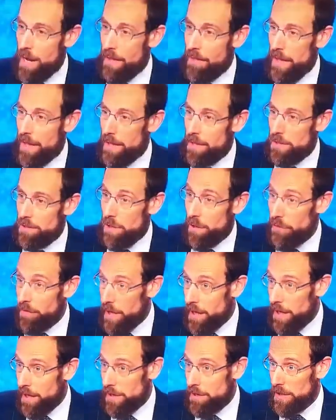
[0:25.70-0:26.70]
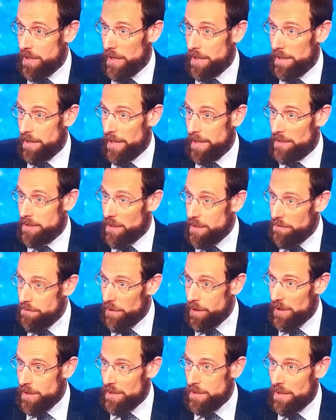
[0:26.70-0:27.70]
And that sulfur dioxide gets
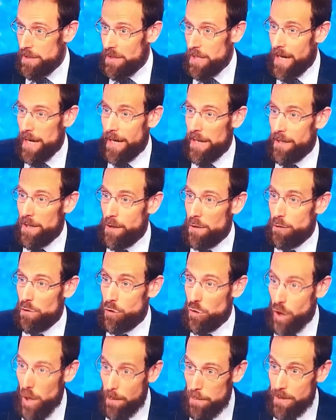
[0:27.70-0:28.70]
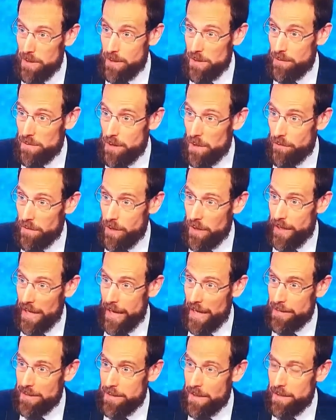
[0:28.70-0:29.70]
converted to tiny little droplets of
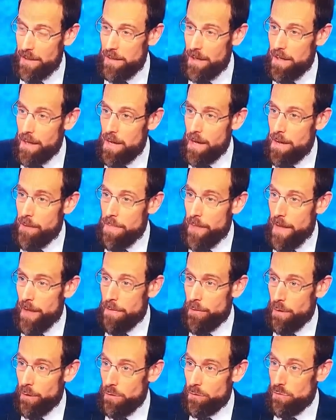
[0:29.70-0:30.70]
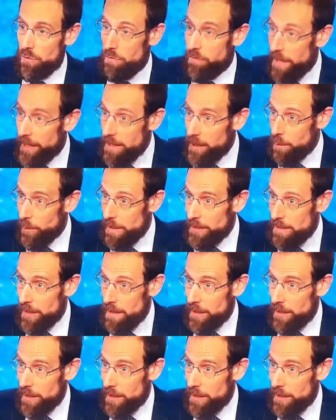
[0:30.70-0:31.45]
sulfuric acid, and those reflect away